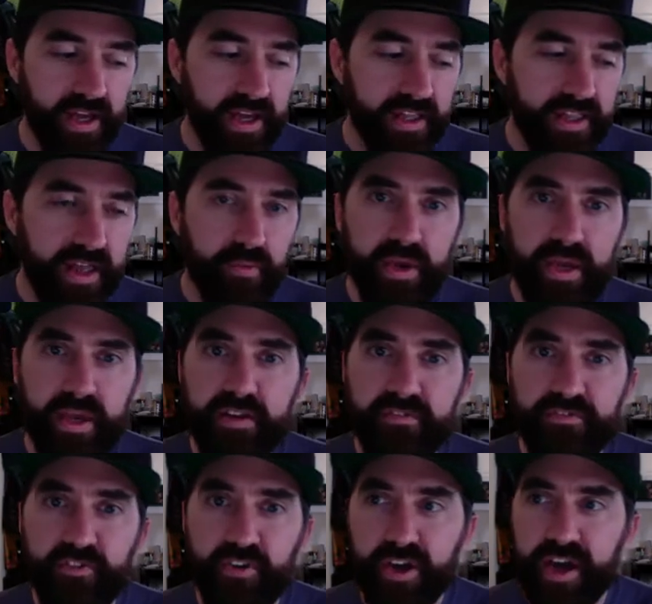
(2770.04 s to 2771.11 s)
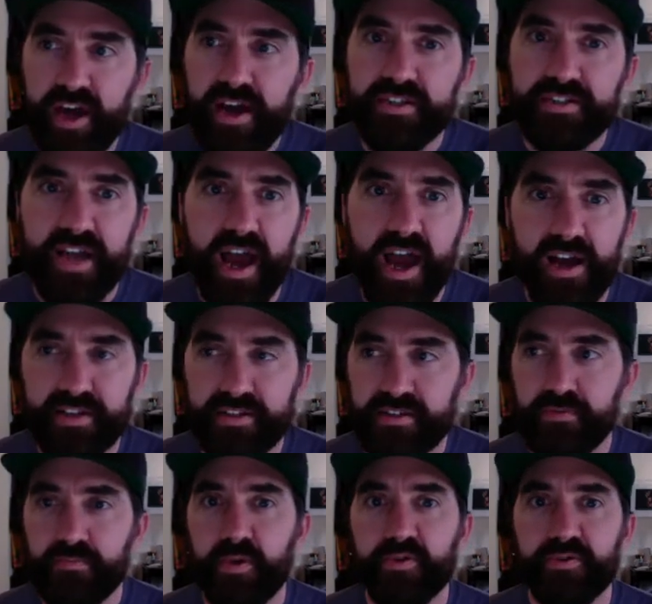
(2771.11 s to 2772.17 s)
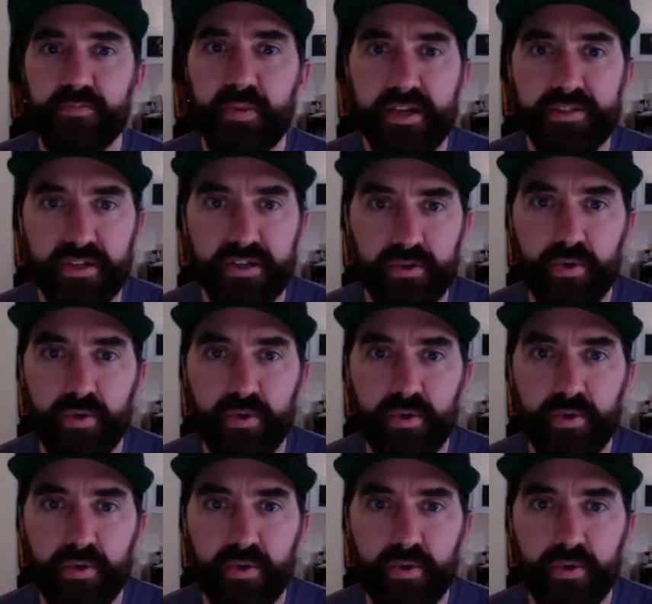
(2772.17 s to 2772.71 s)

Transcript: That we can forget to ask the most basic